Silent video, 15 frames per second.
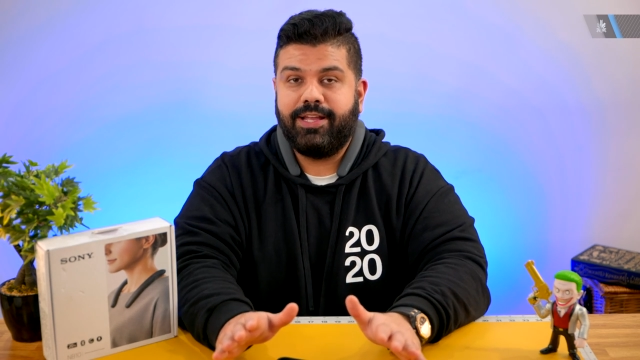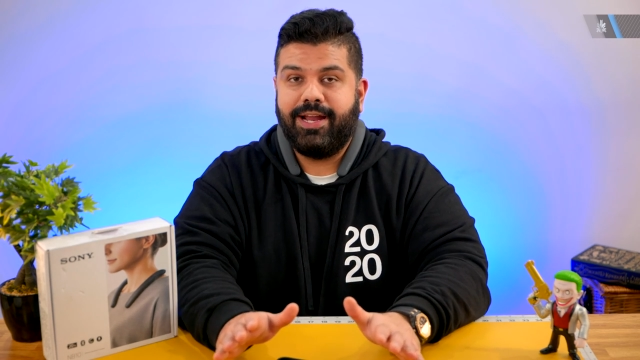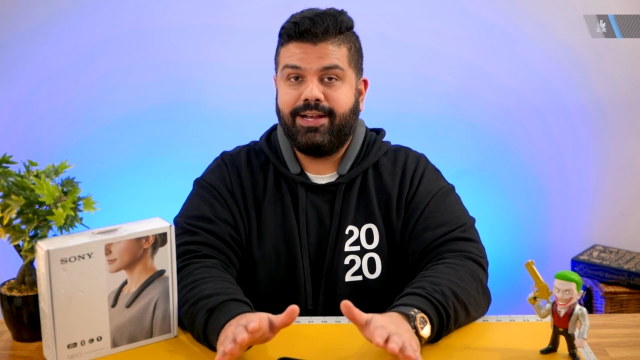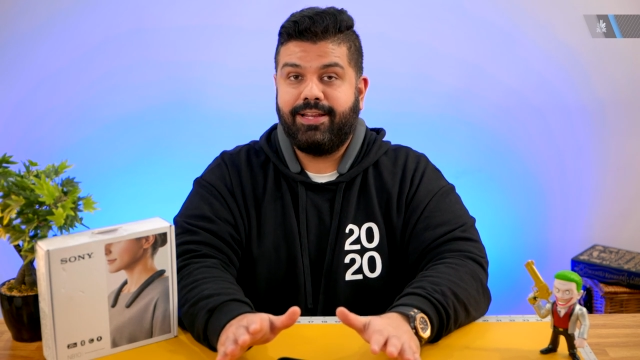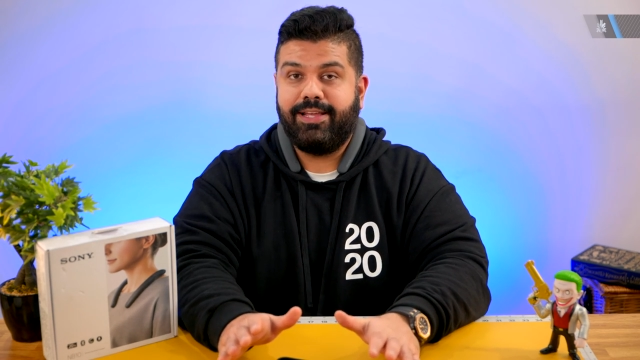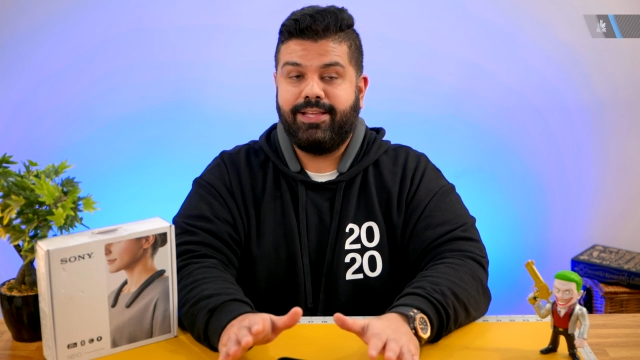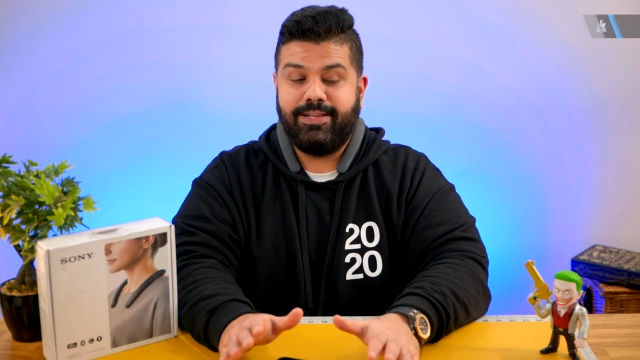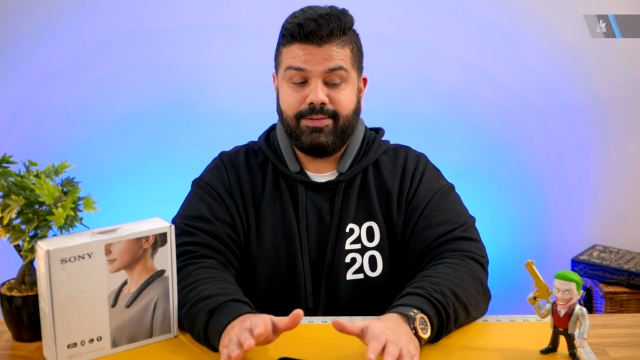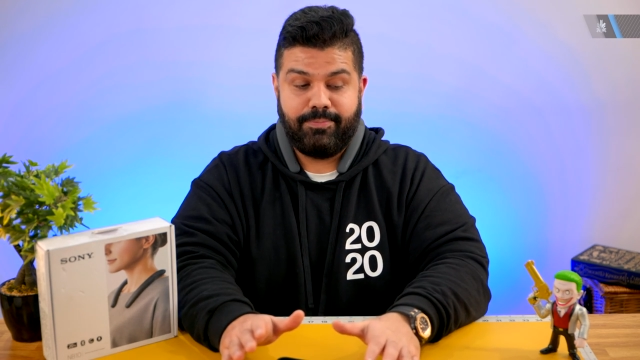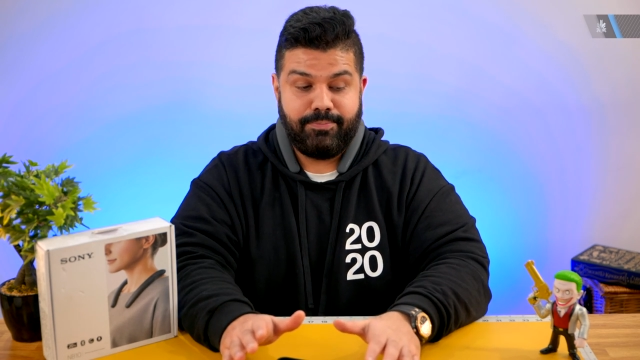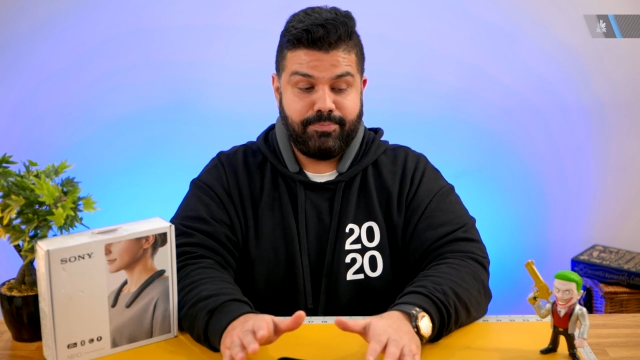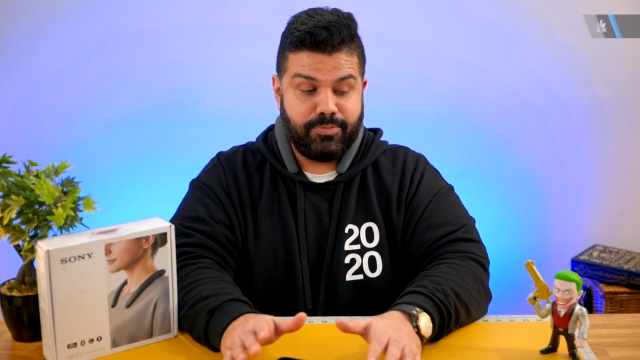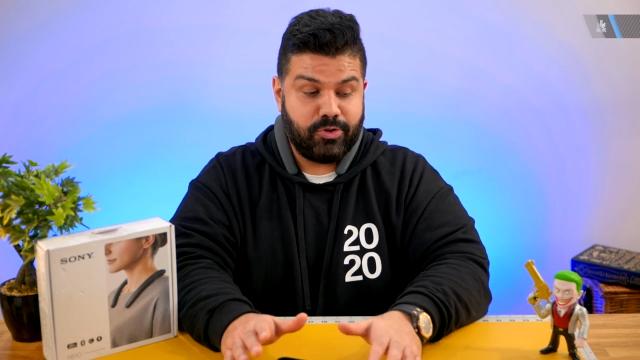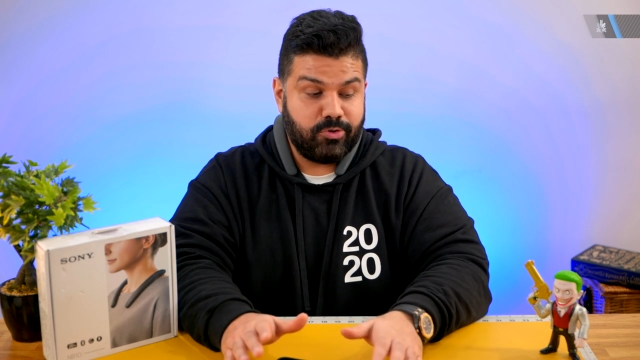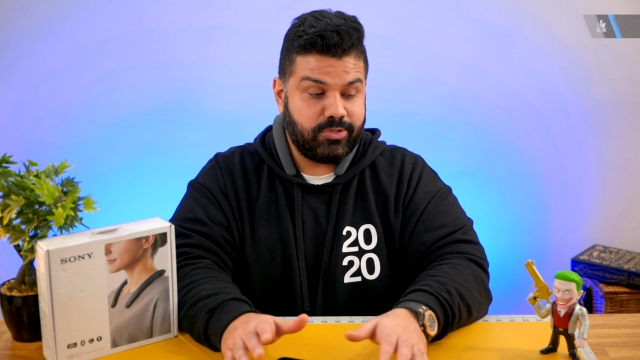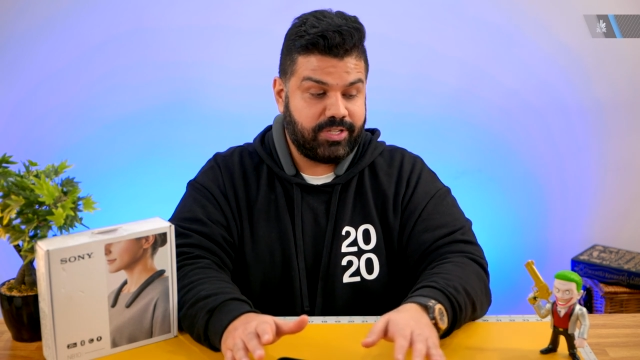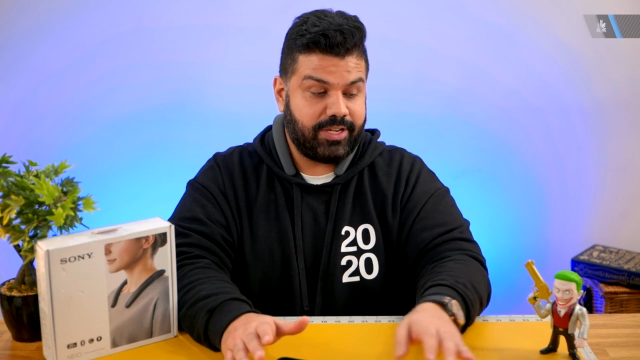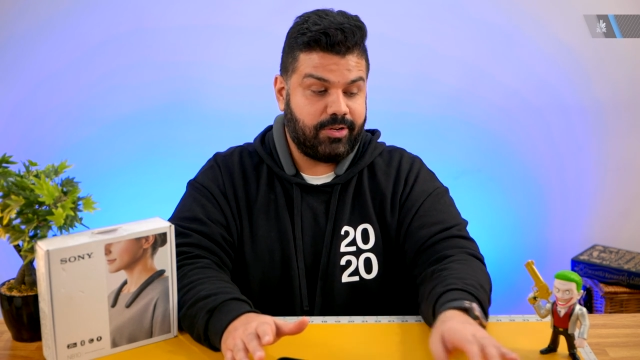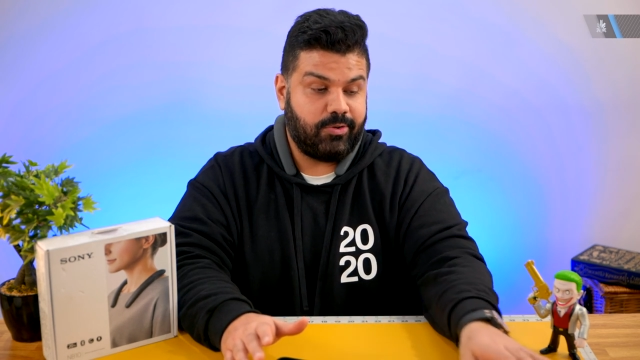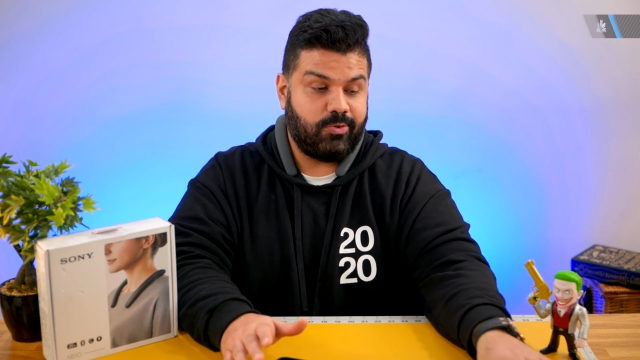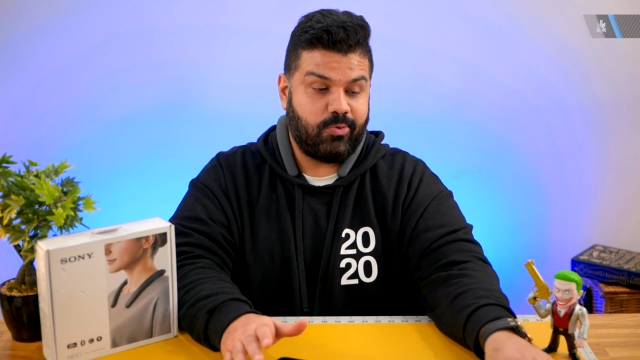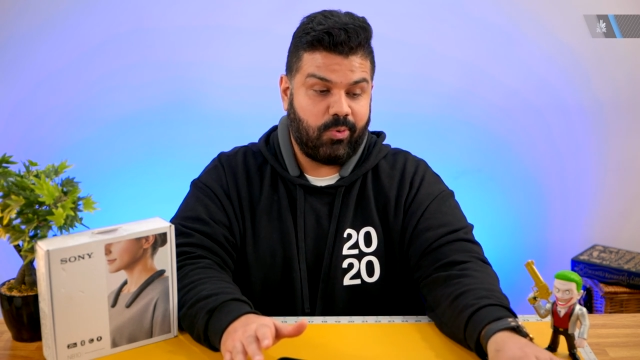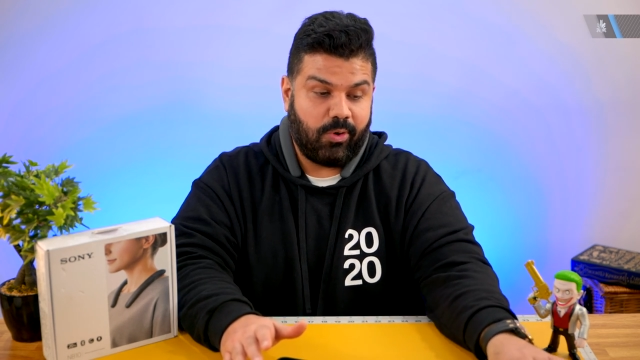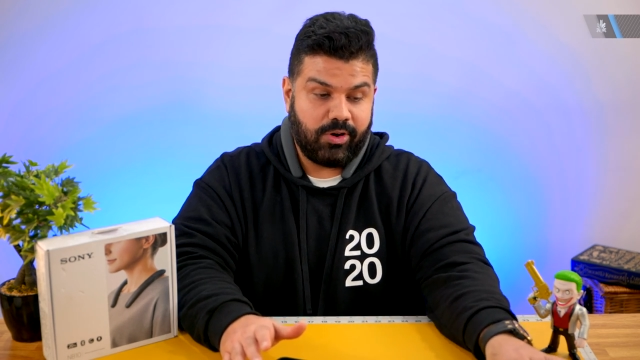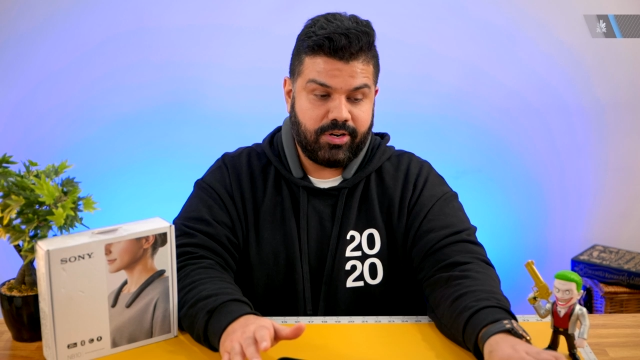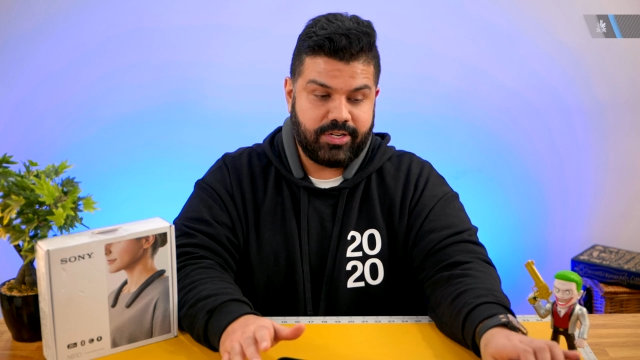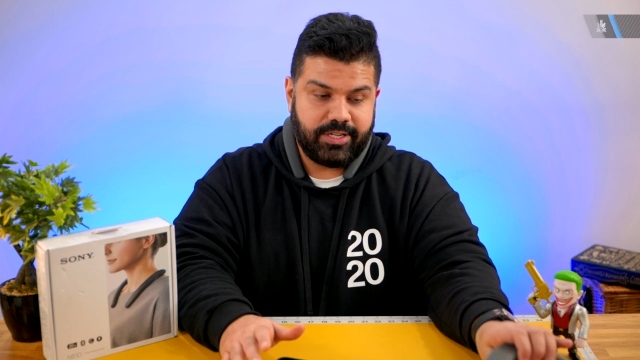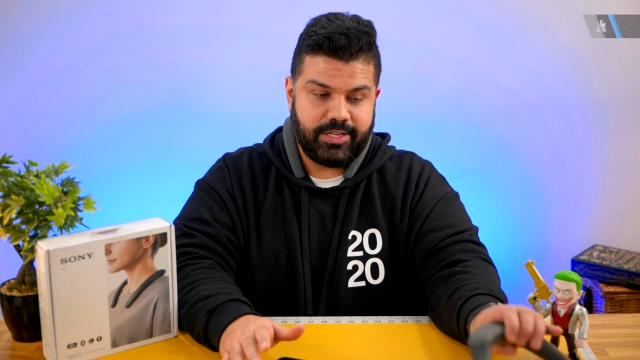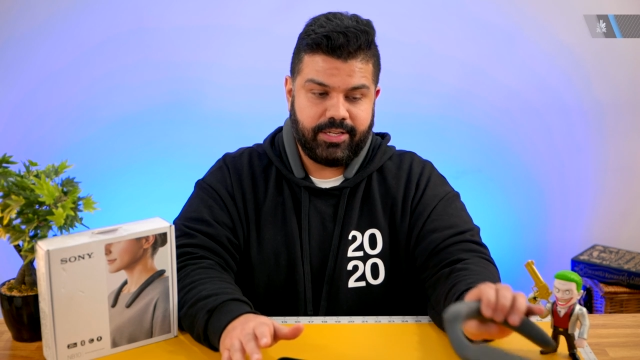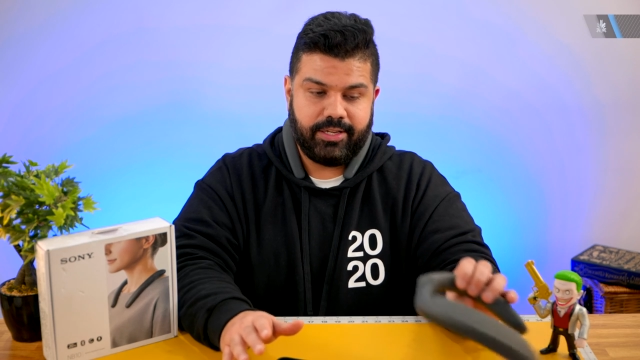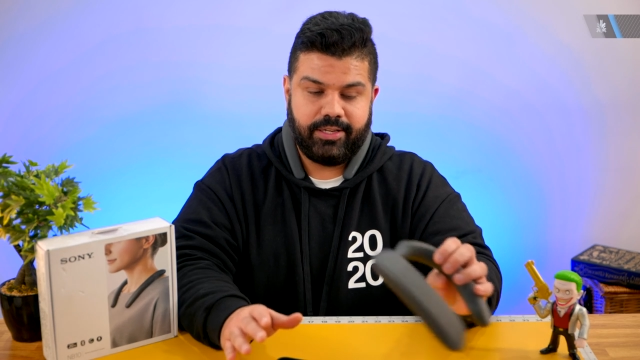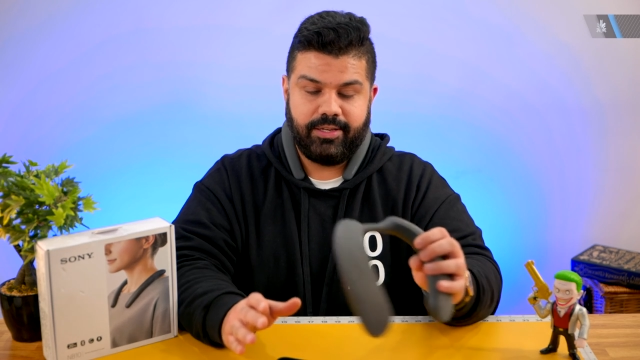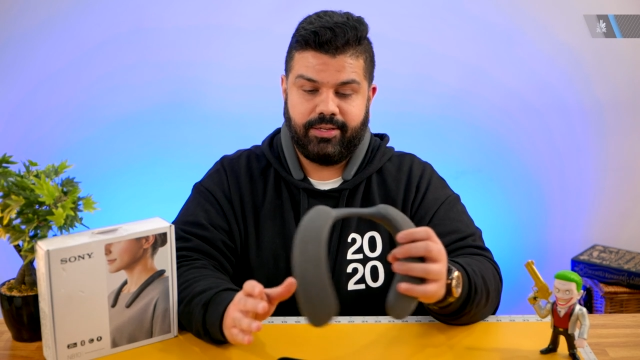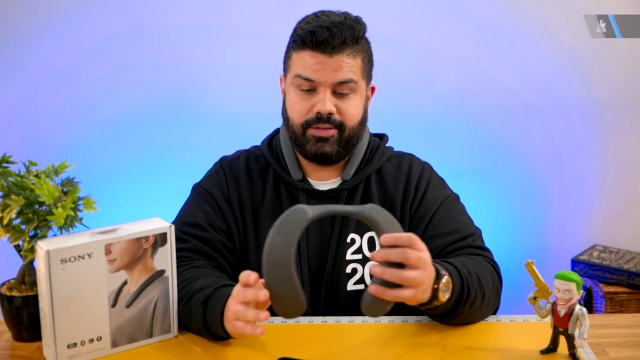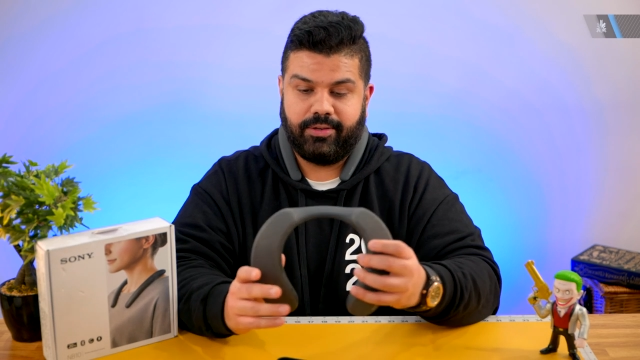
getting music quality